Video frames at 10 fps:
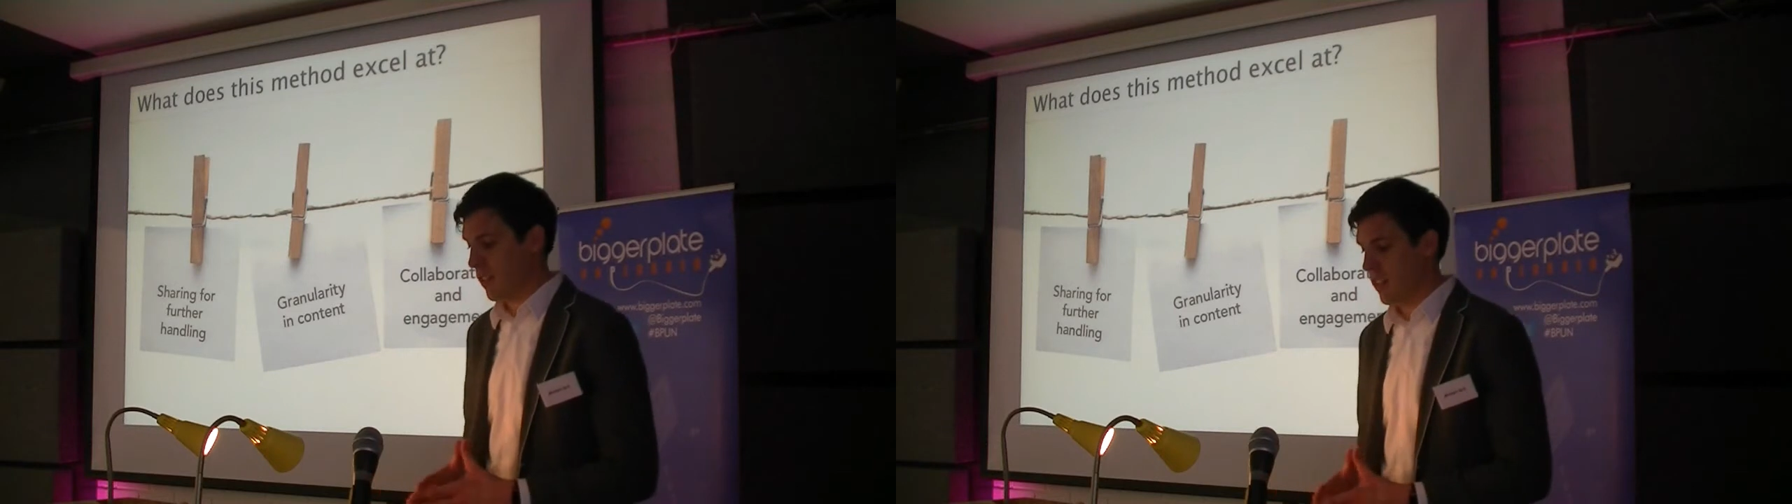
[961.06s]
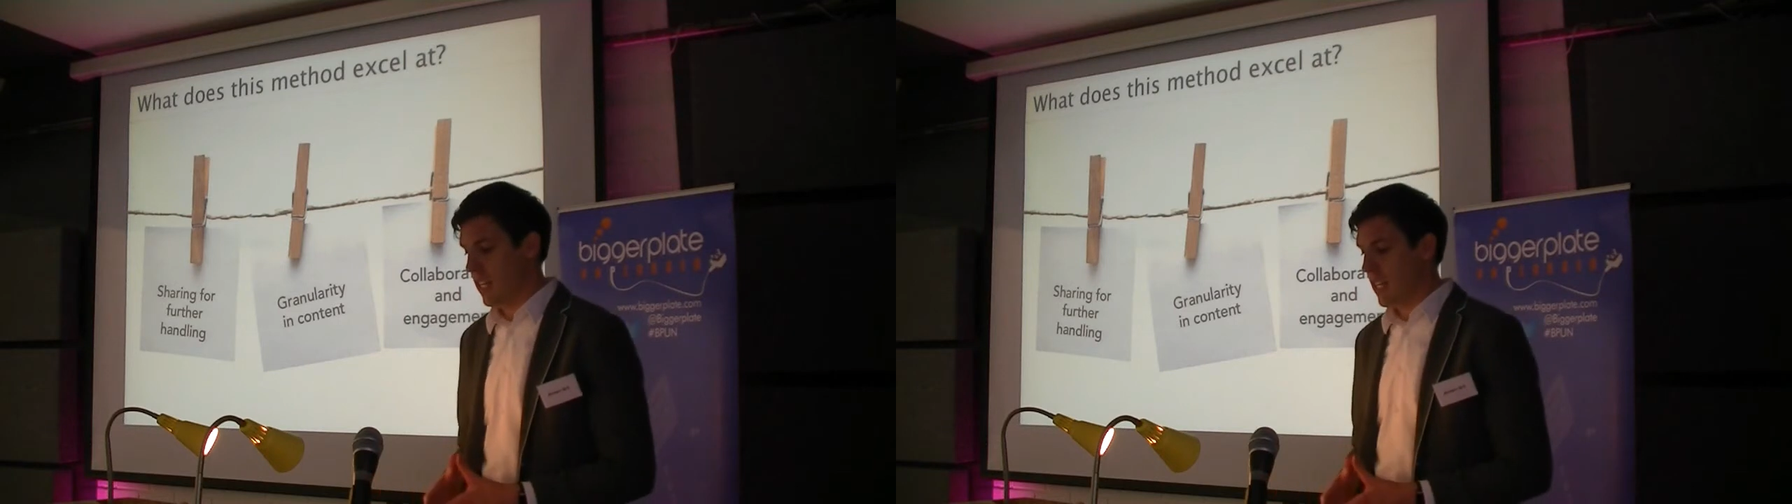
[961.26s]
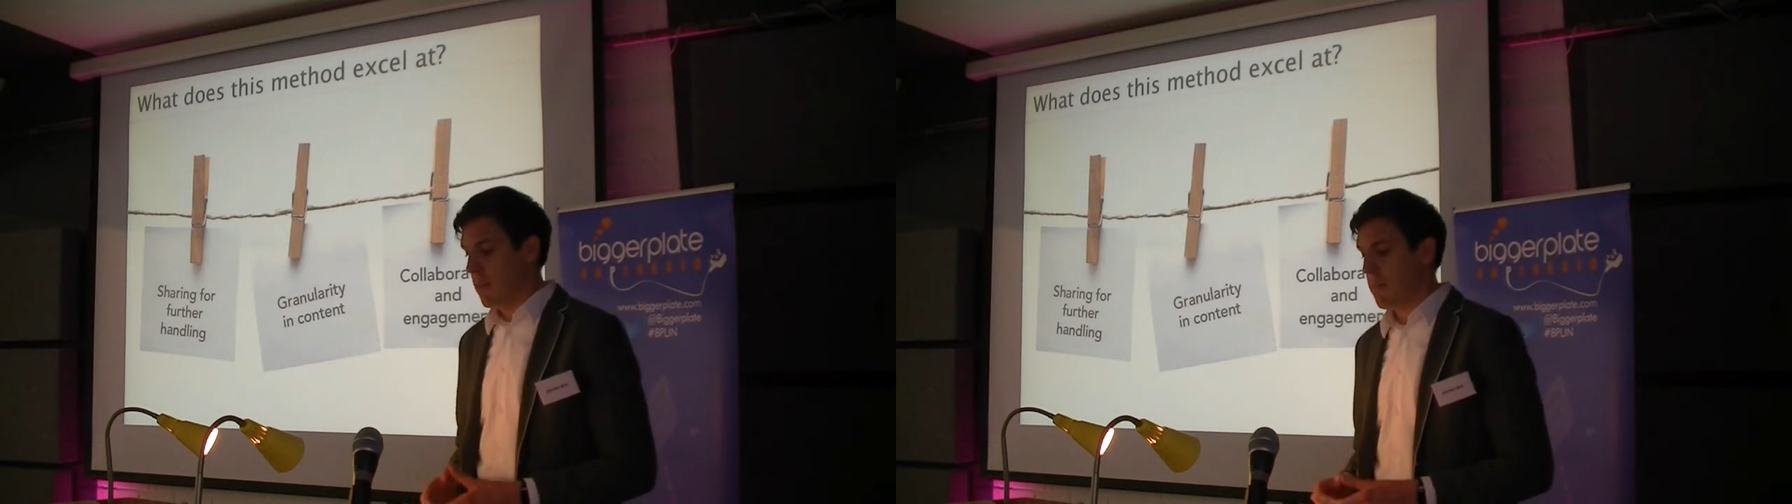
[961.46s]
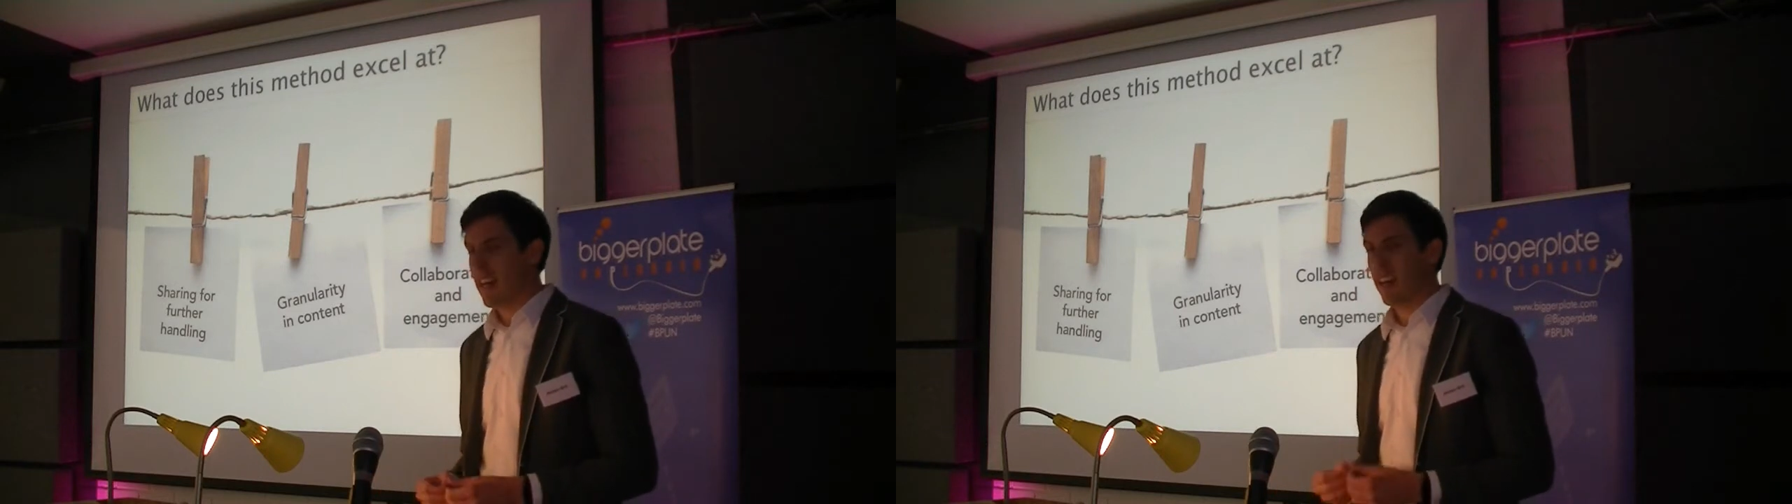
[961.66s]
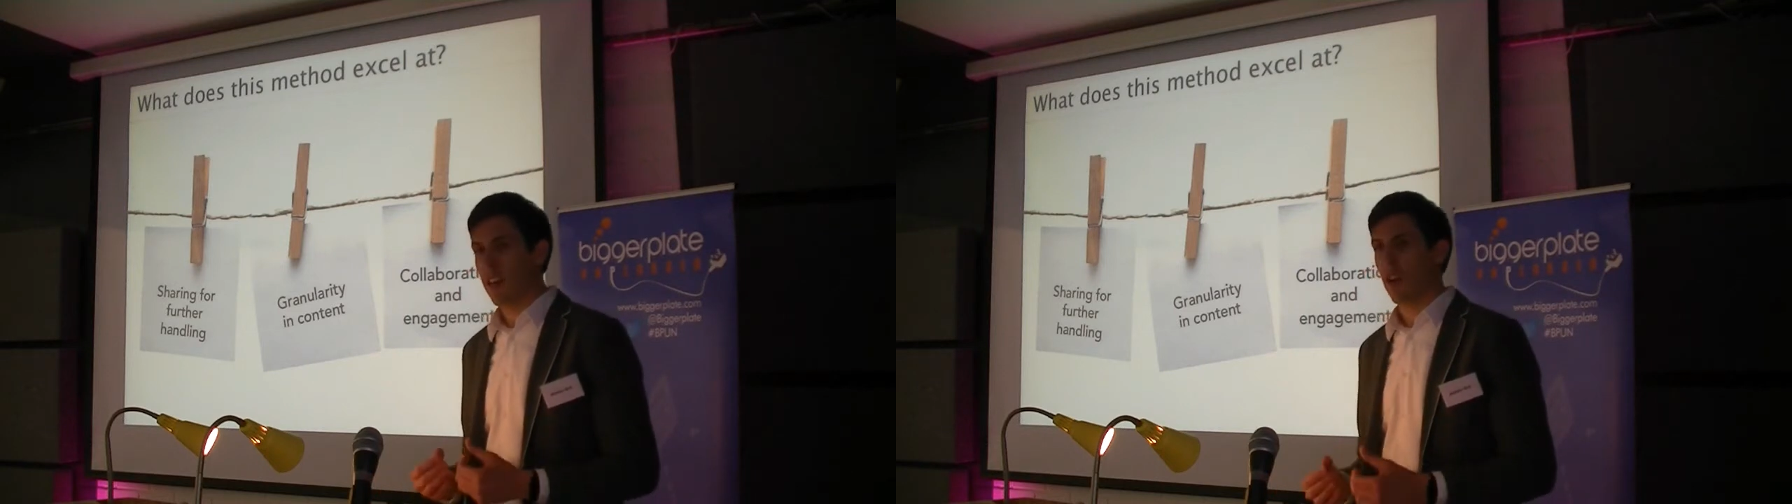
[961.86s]
it a
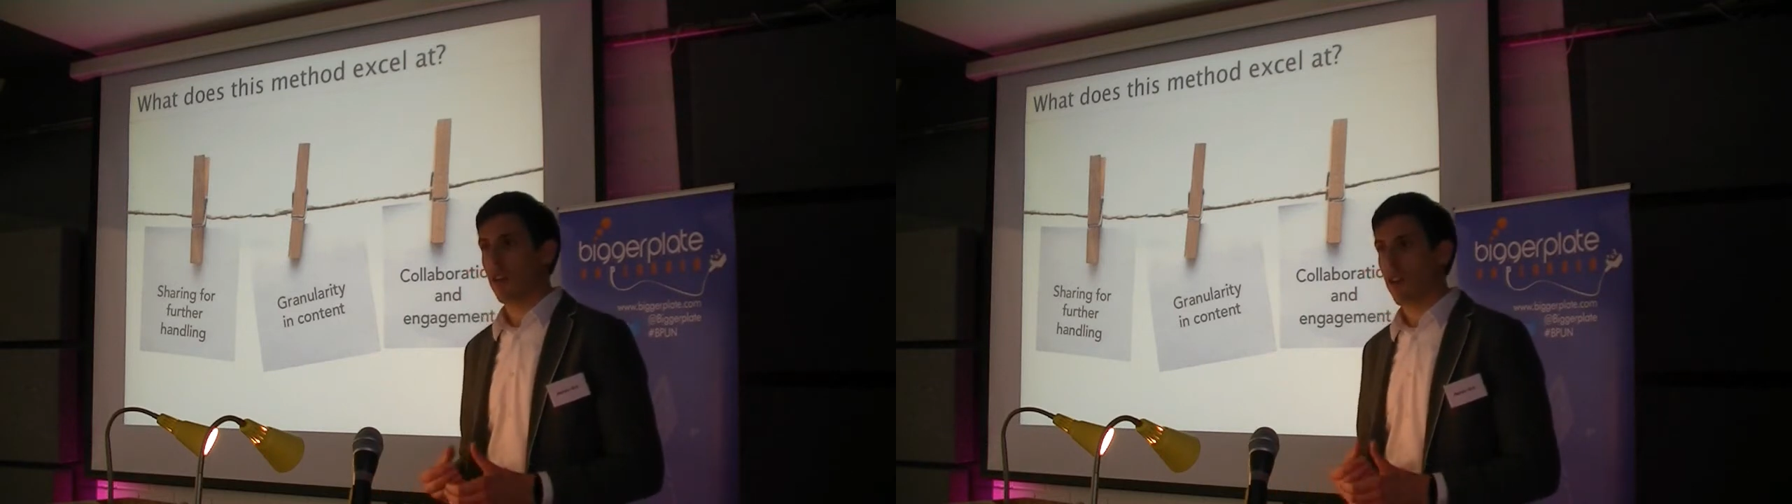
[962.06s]
collaboration